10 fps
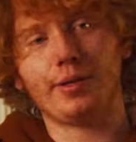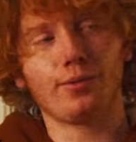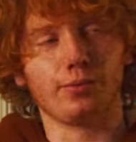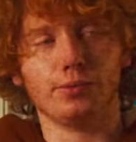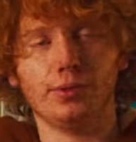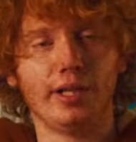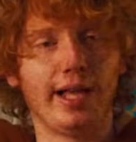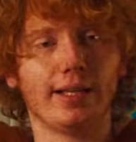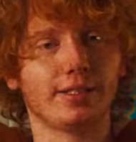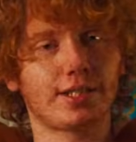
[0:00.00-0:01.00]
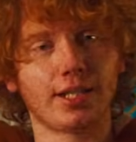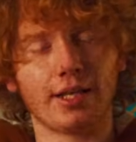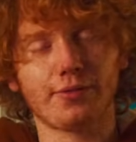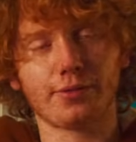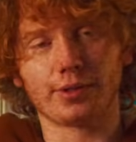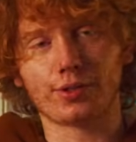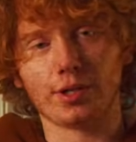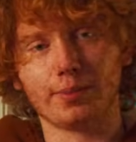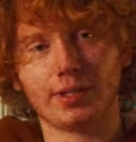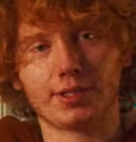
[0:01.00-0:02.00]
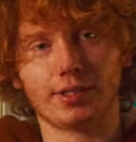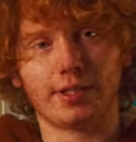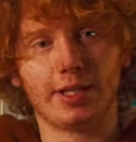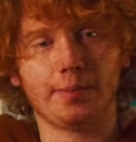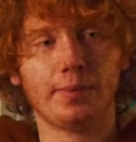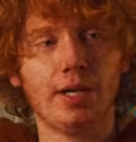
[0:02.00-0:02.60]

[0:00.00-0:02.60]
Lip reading: Rool has set for the Kremlings in the game,